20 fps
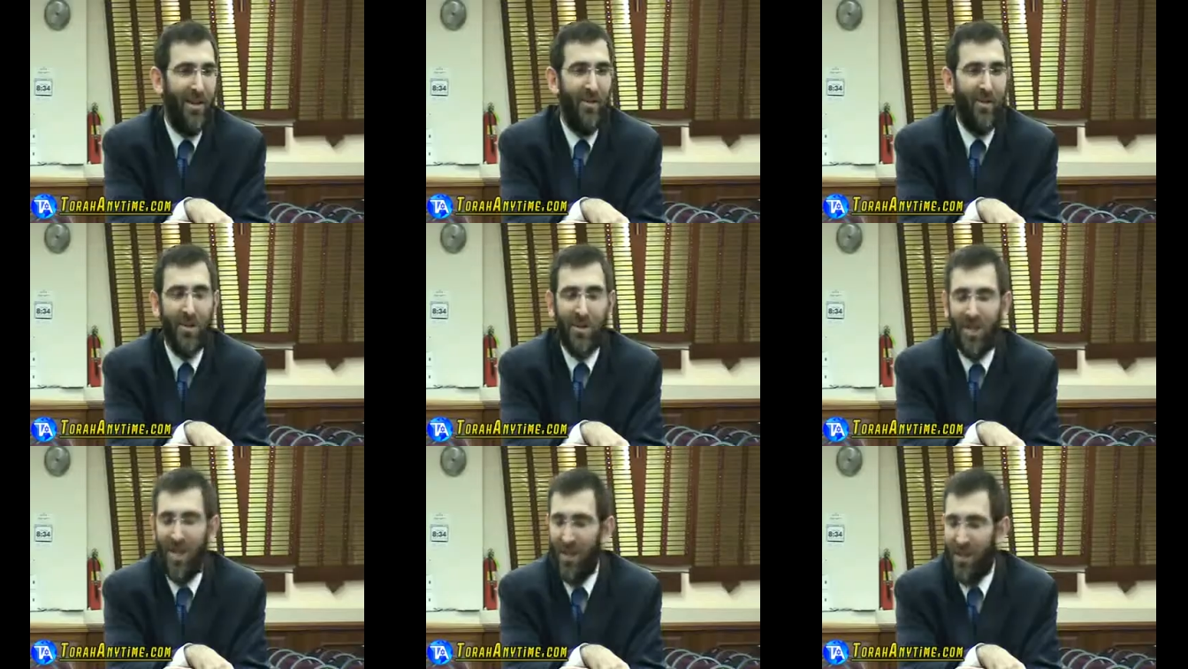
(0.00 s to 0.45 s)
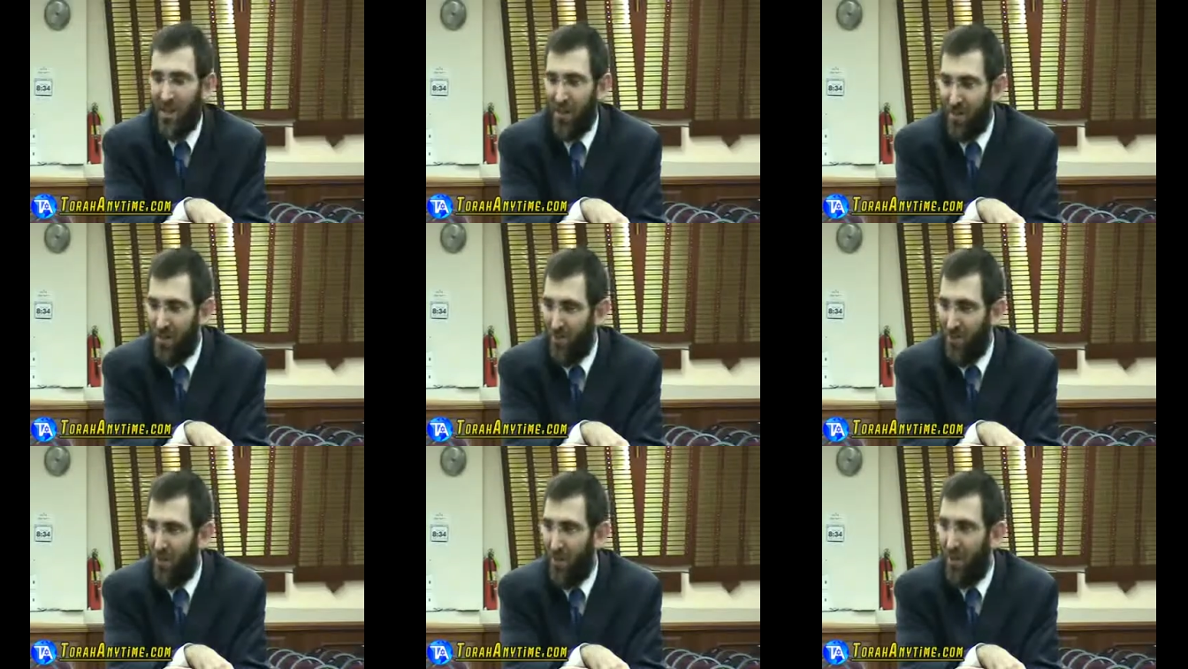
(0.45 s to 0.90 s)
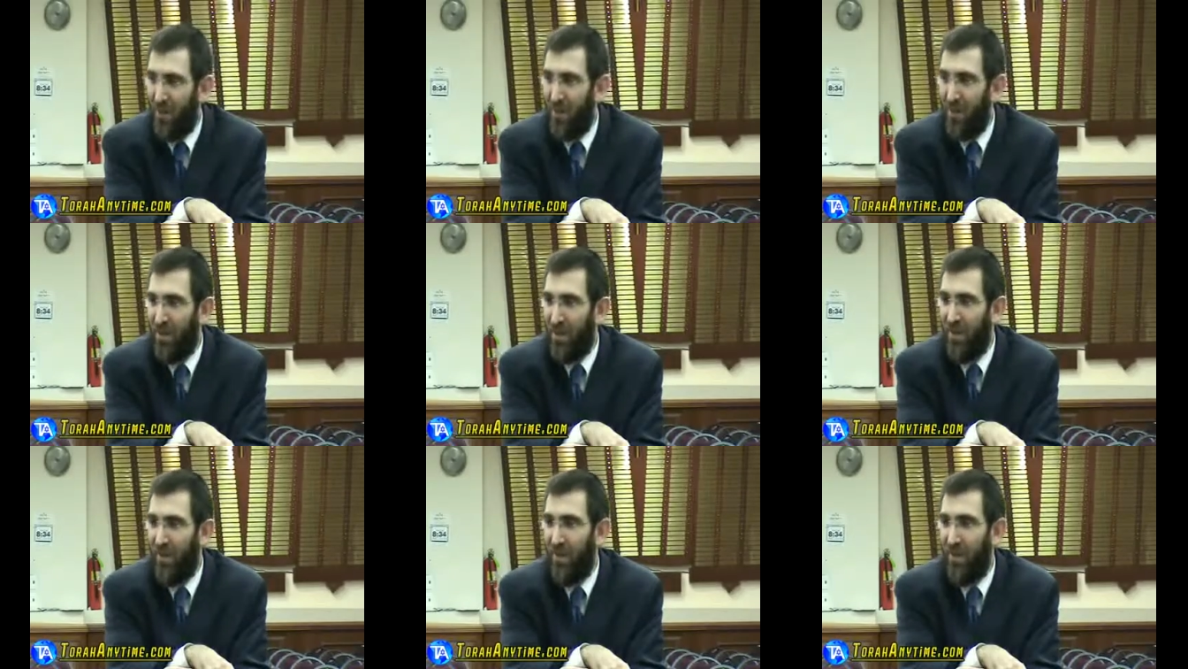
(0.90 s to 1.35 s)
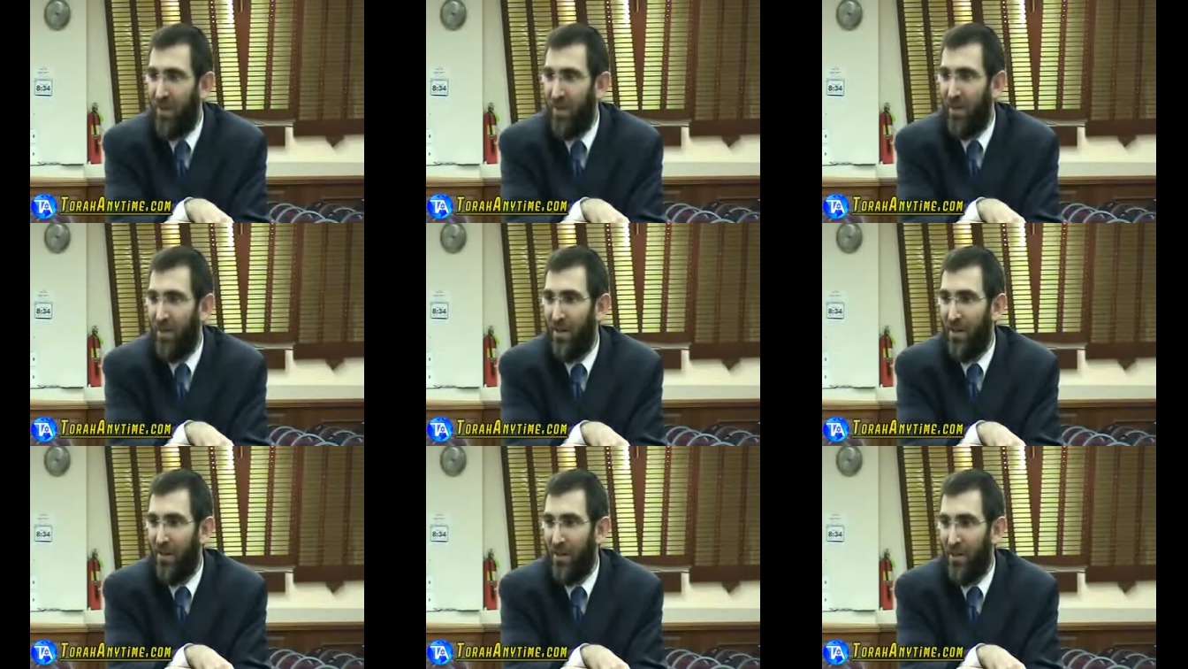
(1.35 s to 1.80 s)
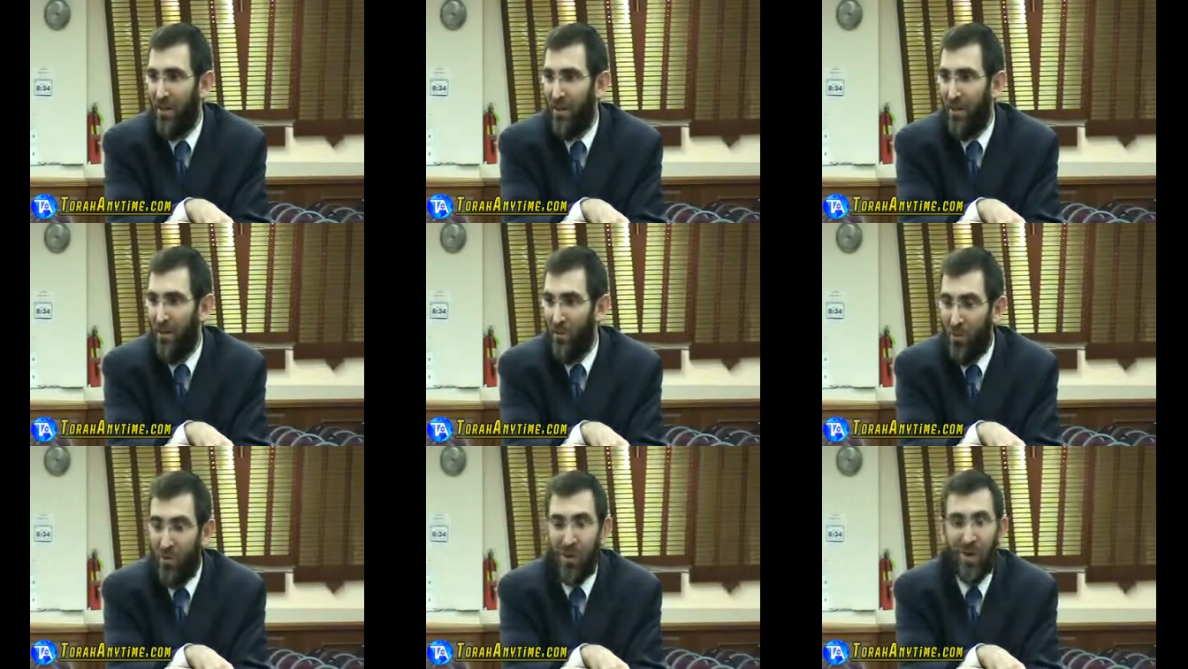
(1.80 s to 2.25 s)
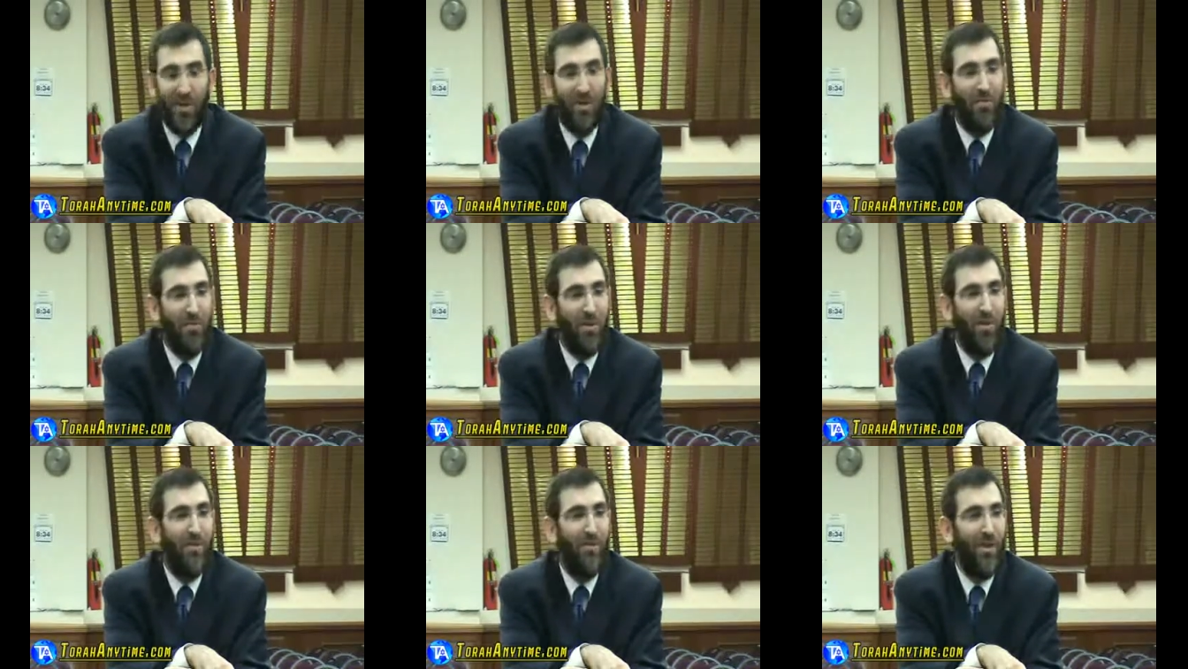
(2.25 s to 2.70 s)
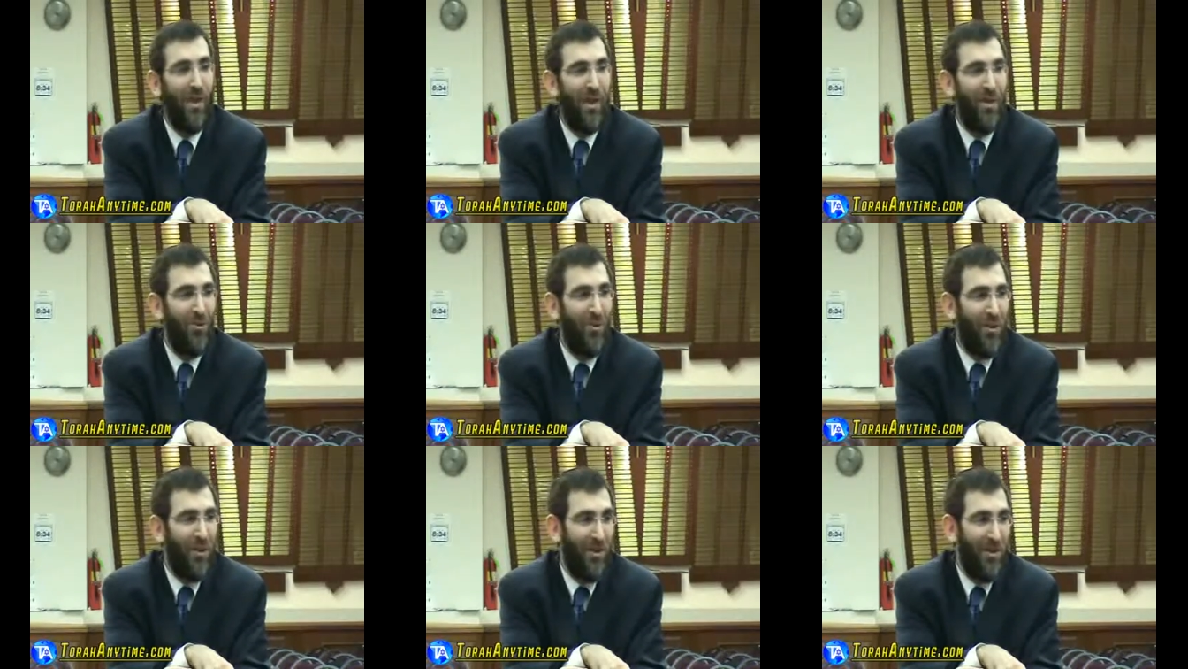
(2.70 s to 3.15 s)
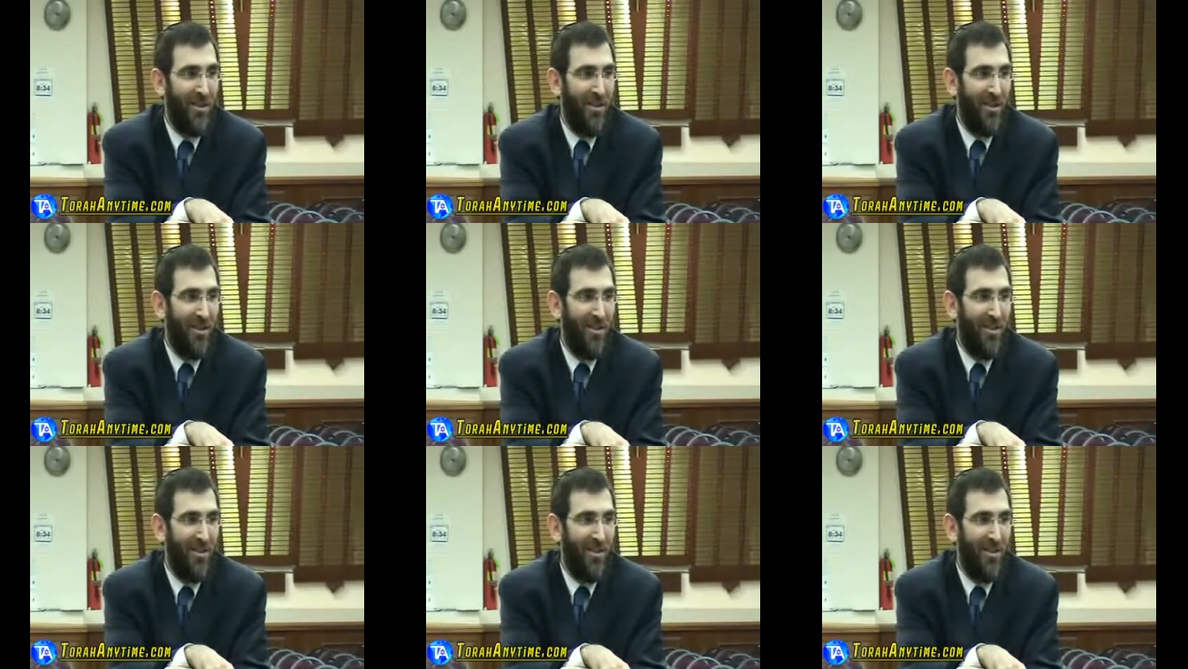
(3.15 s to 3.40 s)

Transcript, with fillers: you have good sense of humor. Use it when you feel angry.